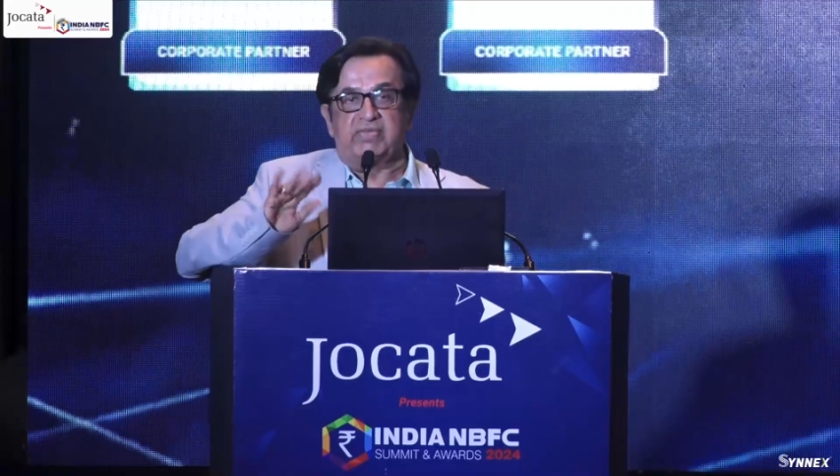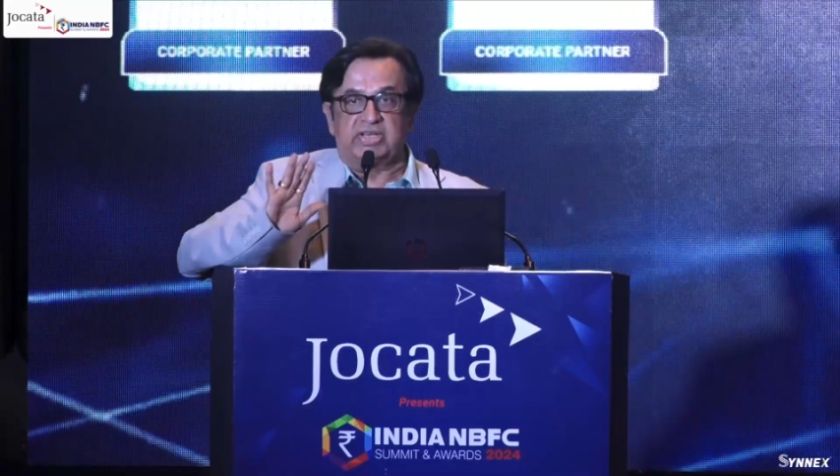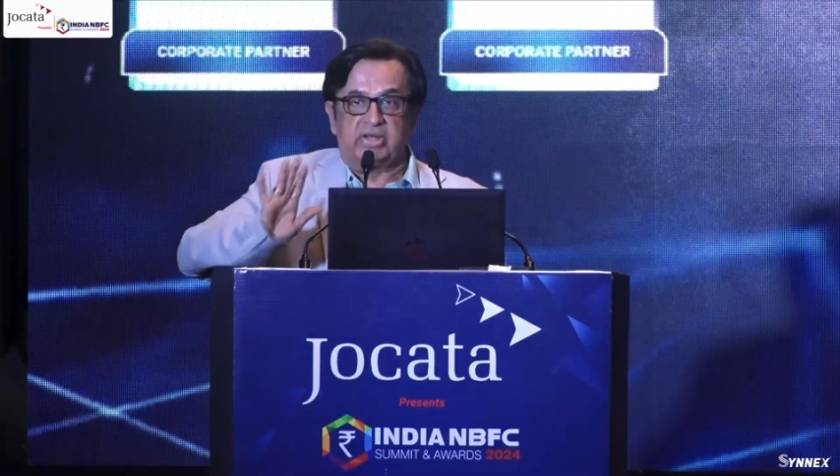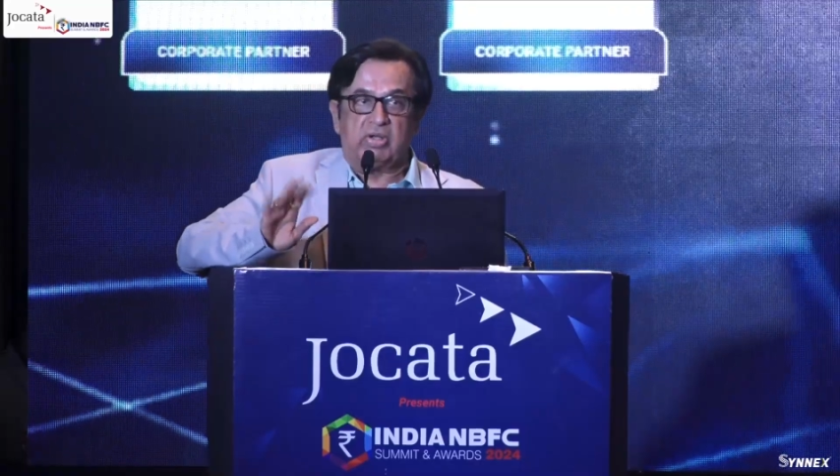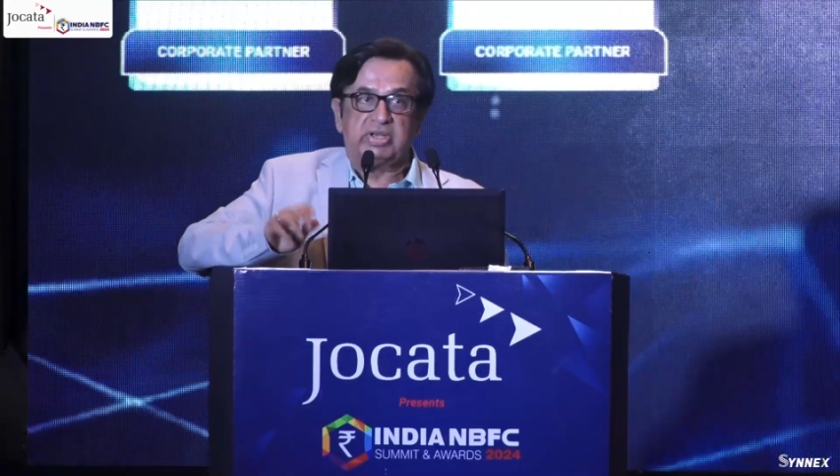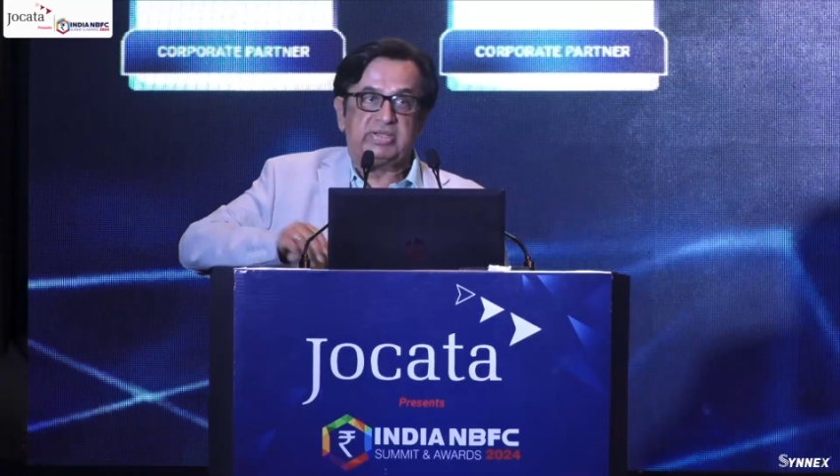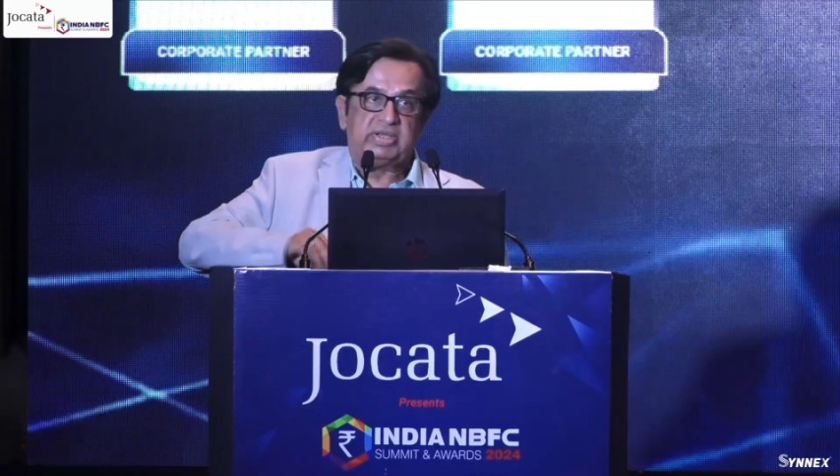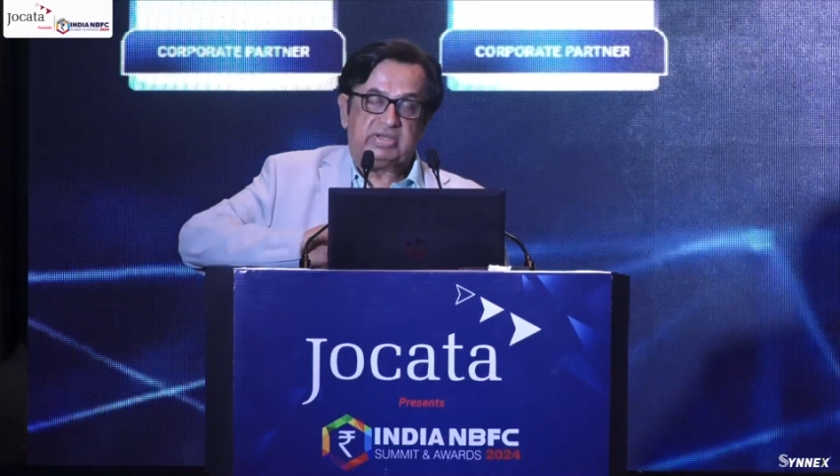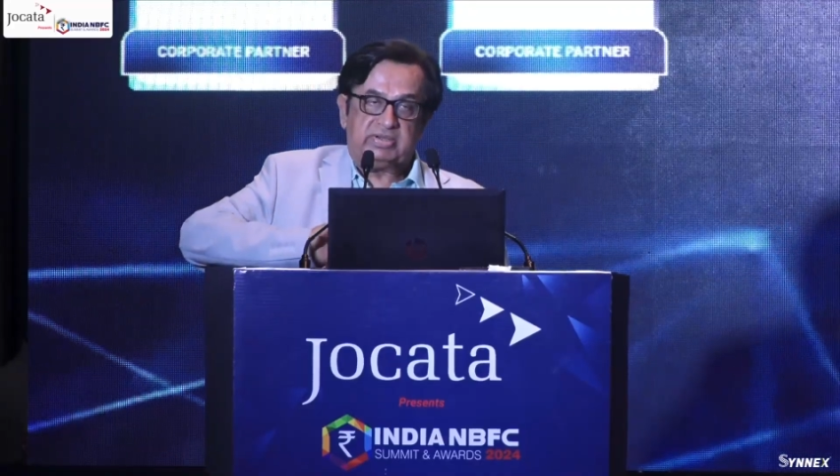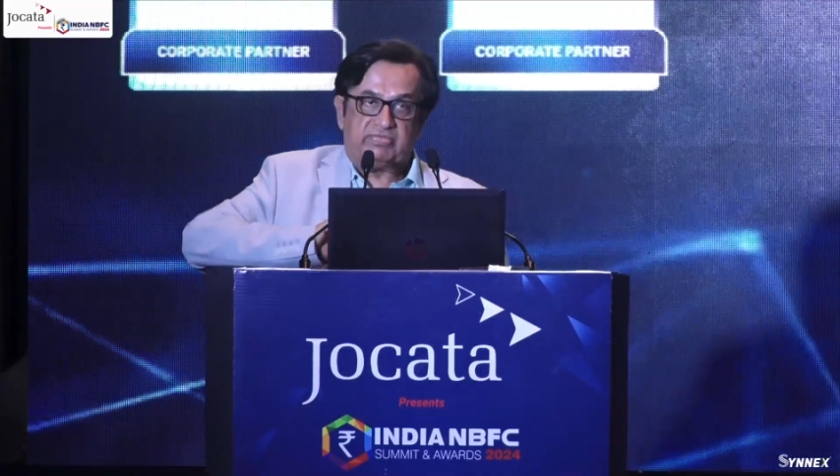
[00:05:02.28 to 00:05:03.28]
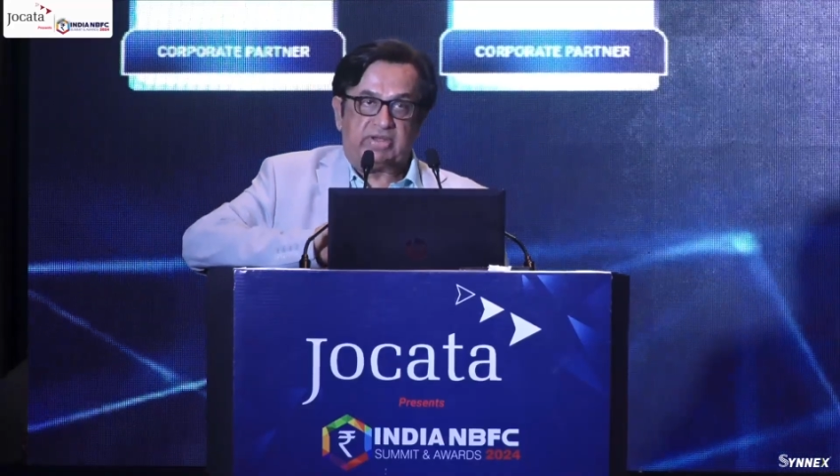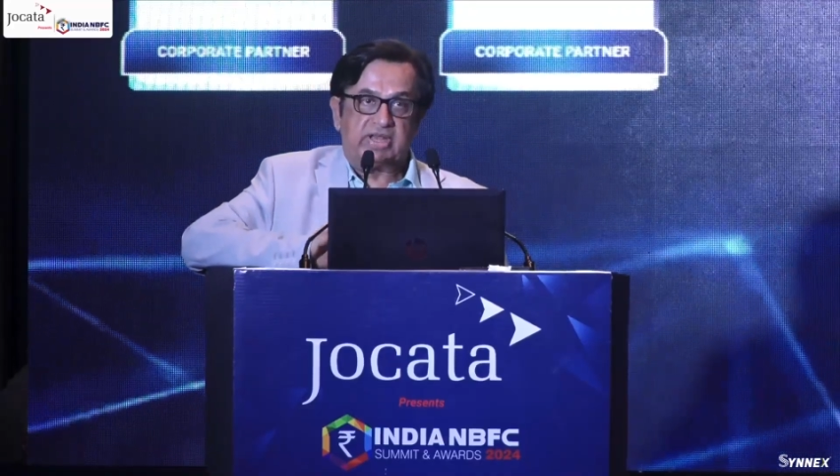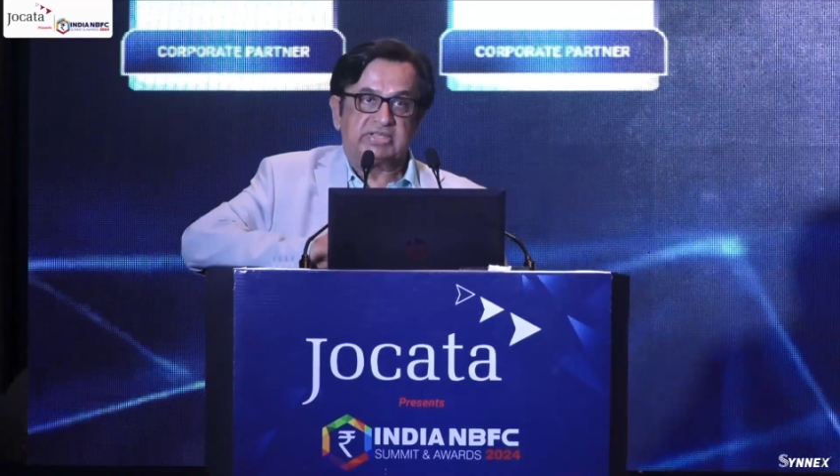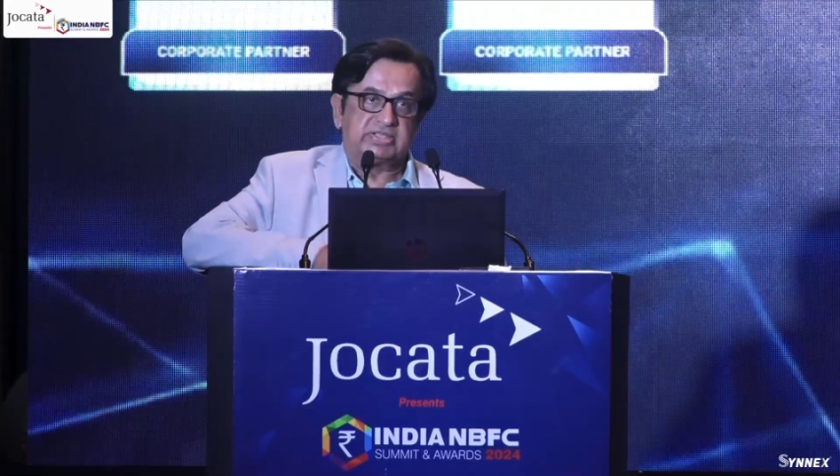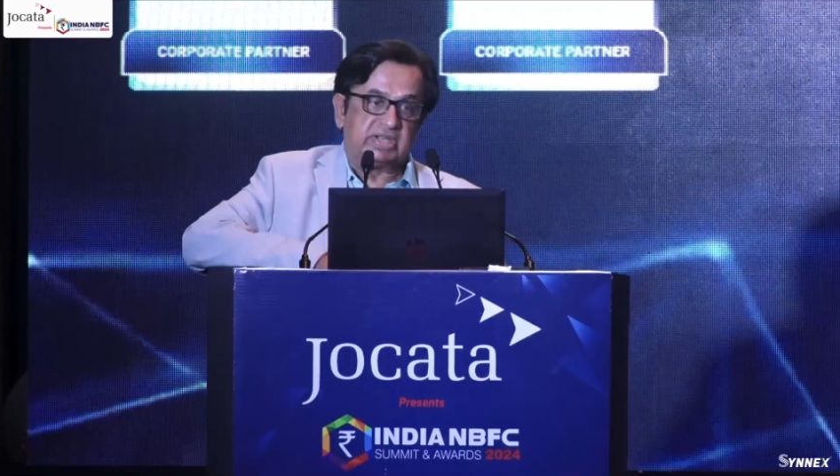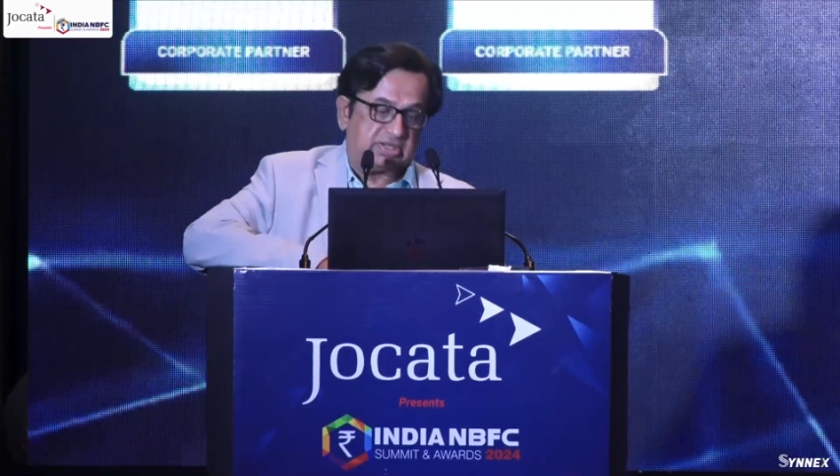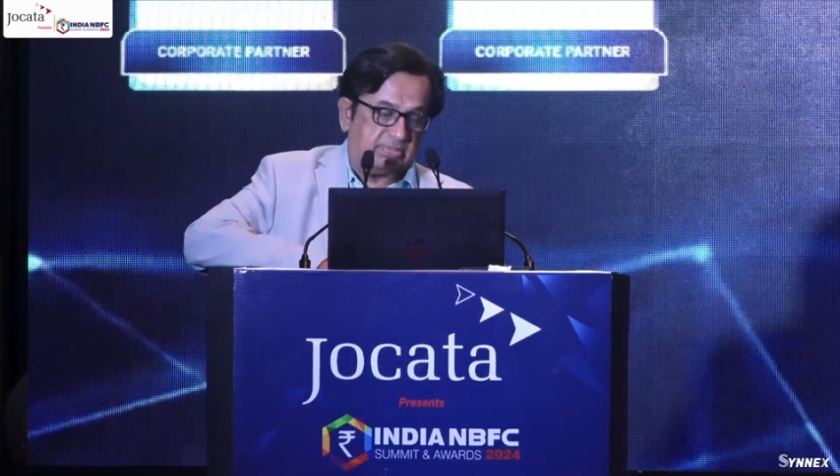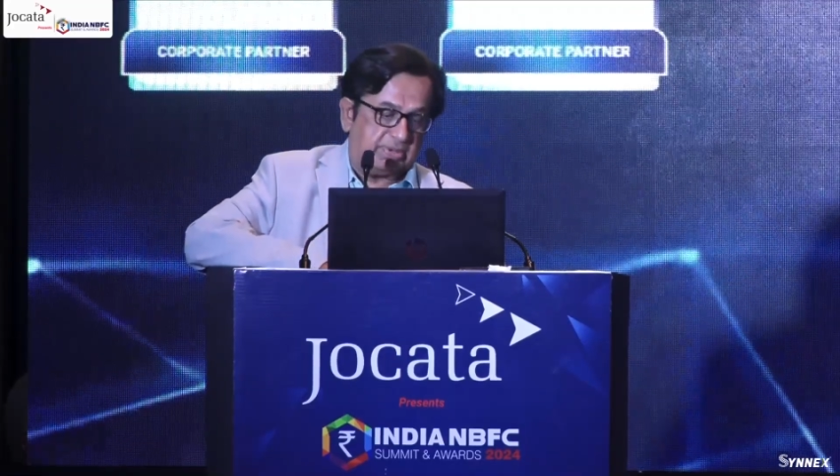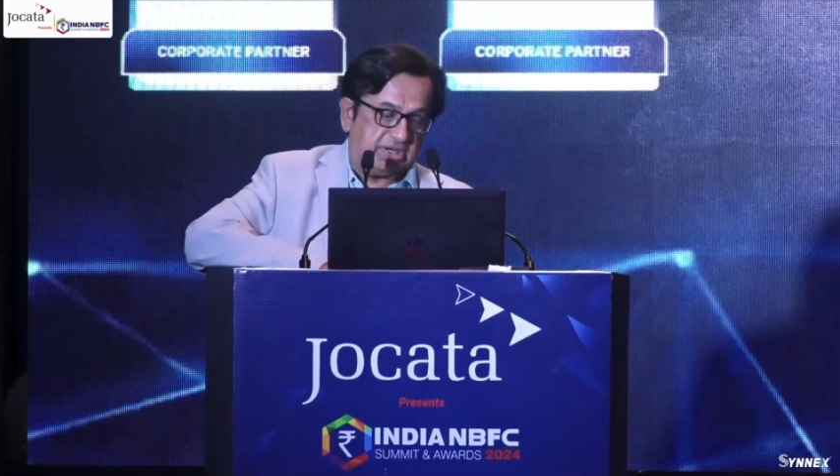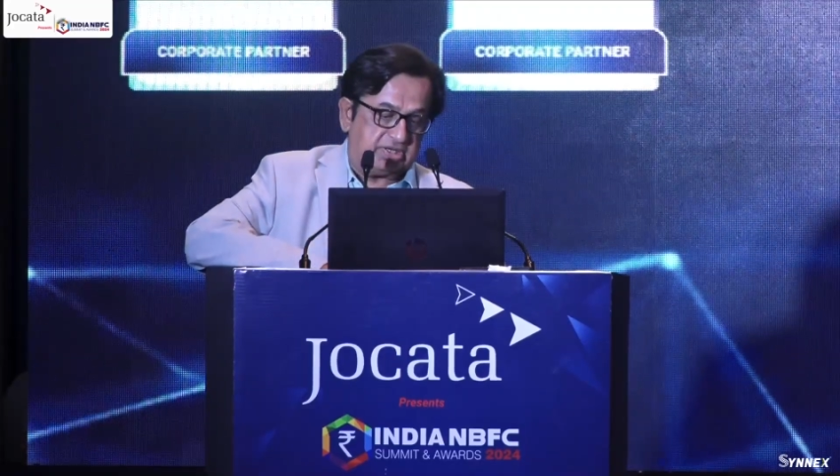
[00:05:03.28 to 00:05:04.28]
with all the financial sector
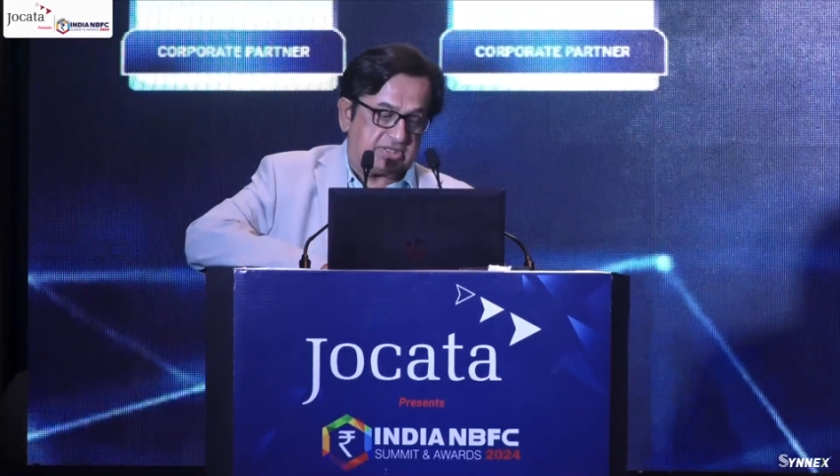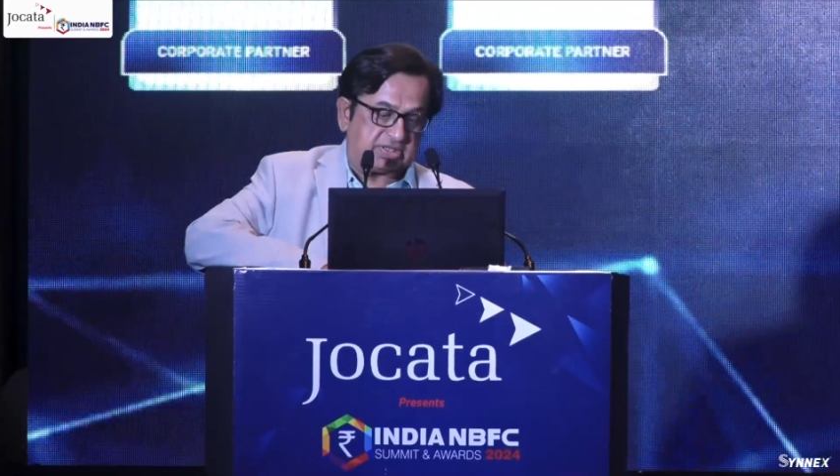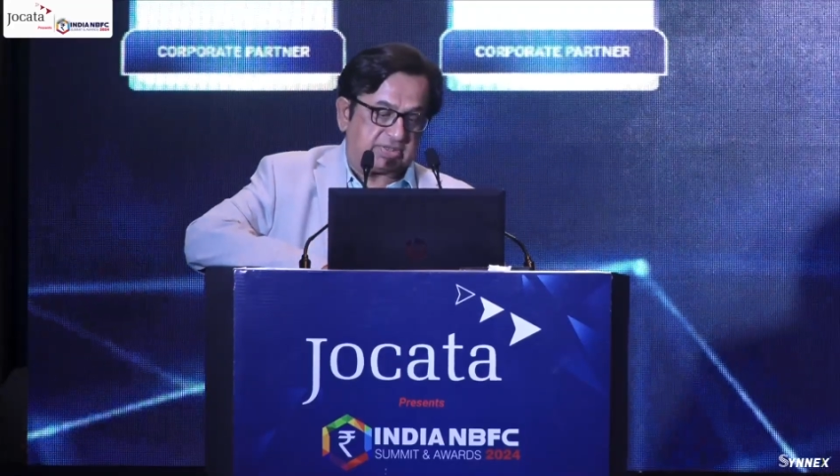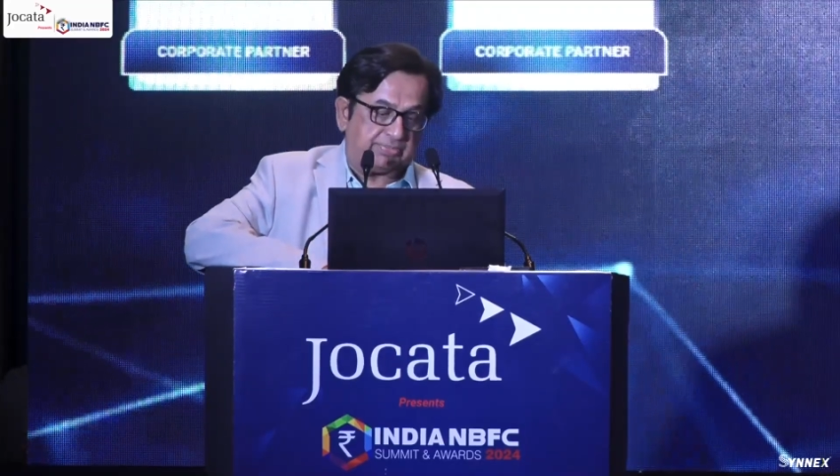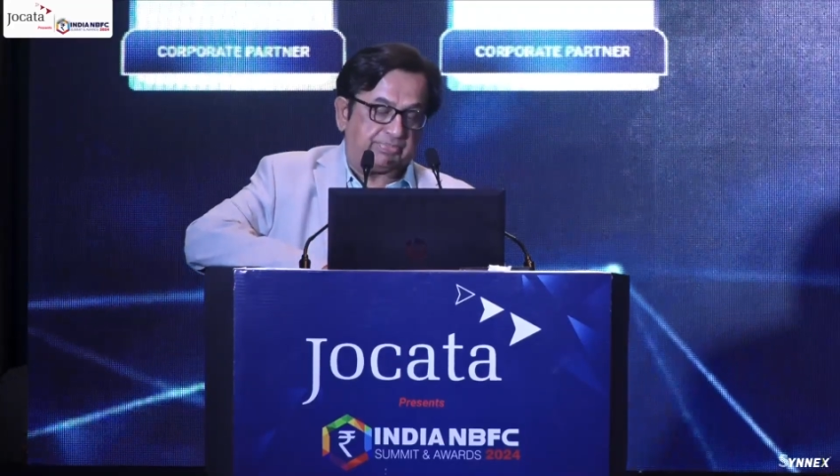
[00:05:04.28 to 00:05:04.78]
players.